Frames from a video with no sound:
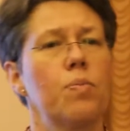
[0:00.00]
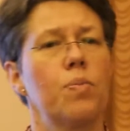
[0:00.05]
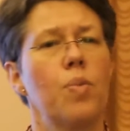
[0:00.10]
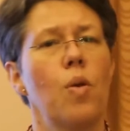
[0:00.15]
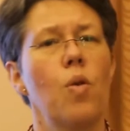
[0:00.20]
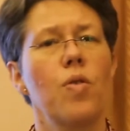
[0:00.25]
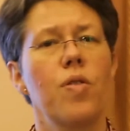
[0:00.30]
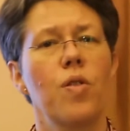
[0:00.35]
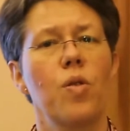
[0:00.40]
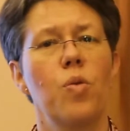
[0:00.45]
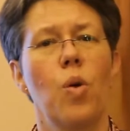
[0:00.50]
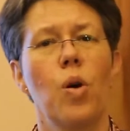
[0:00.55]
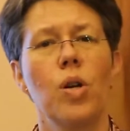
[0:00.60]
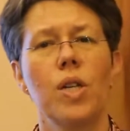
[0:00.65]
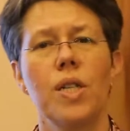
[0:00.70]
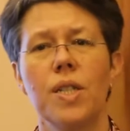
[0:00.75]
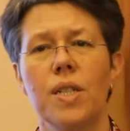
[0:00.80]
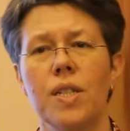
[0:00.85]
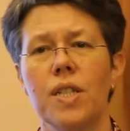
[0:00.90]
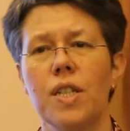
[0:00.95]
Both
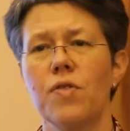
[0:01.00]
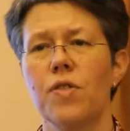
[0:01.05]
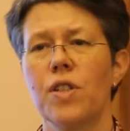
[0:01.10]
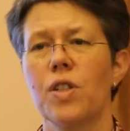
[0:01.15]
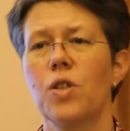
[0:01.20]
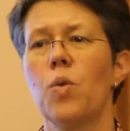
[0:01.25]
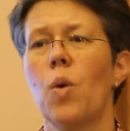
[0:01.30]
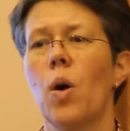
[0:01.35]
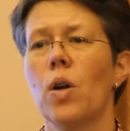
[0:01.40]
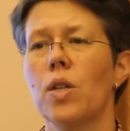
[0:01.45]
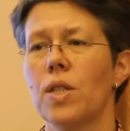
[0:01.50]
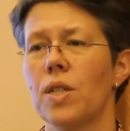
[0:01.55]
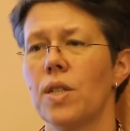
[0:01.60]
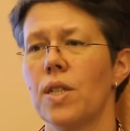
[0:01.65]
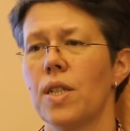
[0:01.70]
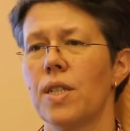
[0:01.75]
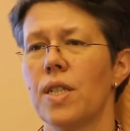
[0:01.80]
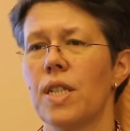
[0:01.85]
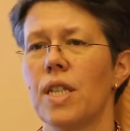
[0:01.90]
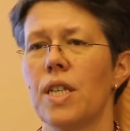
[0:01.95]
qualitative and
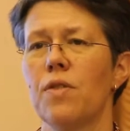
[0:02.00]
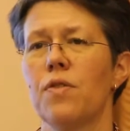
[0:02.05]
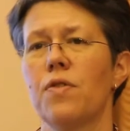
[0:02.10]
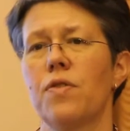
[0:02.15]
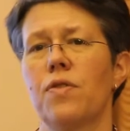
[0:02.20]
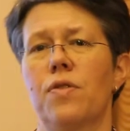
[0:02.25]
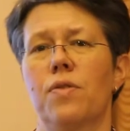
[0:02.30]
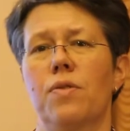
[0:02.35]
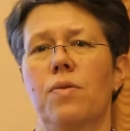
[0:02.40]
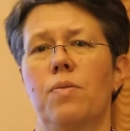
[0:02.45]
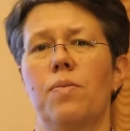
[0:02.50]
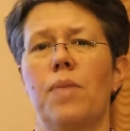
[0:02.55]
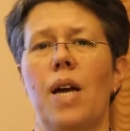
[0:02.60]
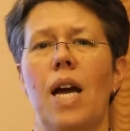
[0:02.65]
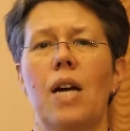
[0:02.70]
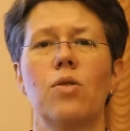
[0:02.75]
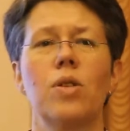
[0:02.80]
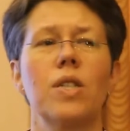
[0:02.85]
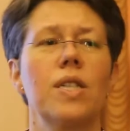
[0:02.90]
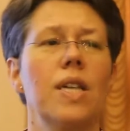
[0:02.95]
quantitative
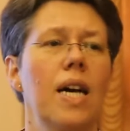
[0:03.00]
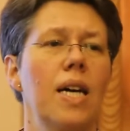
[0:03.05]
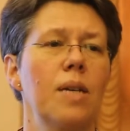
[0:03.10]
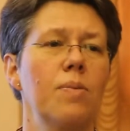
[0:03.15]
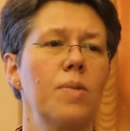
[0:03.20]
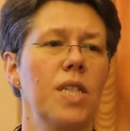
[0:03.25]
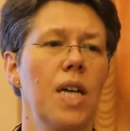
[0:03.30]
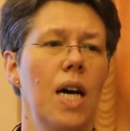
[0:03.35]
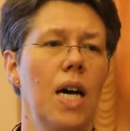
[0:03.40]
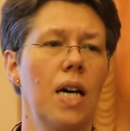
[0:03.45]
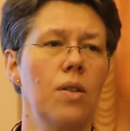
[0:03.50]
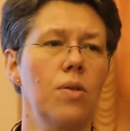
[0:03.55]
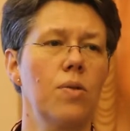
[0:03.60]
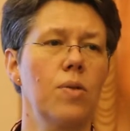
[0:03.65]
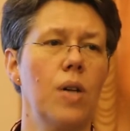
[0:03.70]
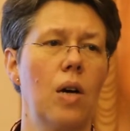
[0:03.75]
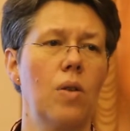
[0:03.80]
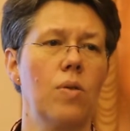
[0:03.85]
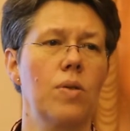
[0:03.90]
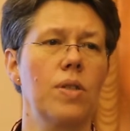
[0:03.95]
paradigms are
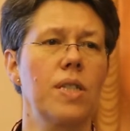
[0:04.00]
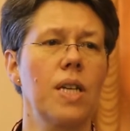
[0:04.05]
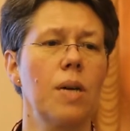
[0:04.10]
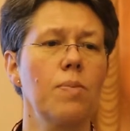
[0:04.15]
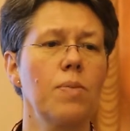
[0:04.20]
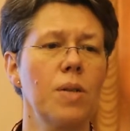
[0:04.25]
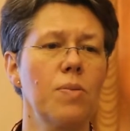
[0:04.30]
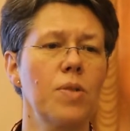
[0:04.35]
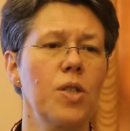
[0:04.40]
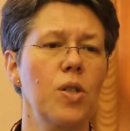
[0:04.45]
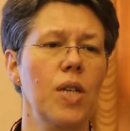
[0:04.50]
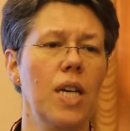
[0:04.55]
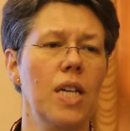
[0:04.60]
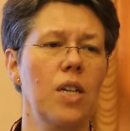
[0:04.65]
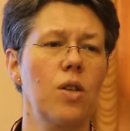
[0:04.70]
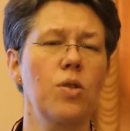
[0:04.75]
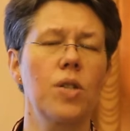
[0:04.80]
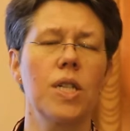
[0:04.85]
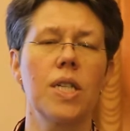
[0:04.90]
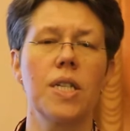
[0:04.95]
around. Sometimes you
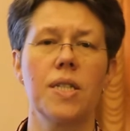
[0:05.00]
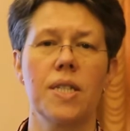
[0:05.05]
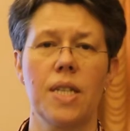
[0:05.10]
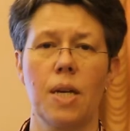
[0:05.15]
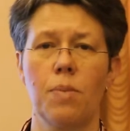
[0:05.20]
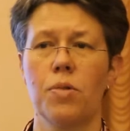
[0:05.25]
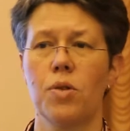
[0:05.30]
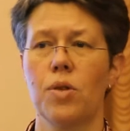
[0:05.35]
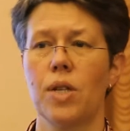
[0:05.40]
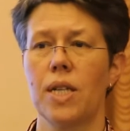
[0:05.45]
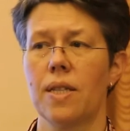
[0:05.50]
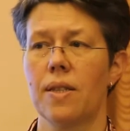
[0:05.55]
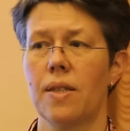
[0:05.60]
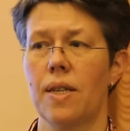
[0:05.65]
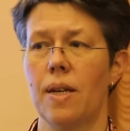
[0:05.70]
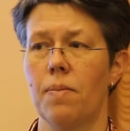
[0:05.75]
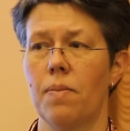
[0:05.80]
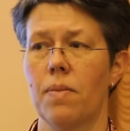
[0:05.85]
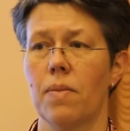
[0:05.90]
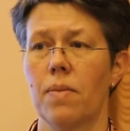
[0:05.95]
cannot really separate
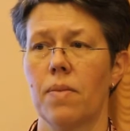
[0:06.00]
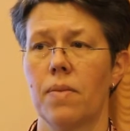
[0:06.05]
them.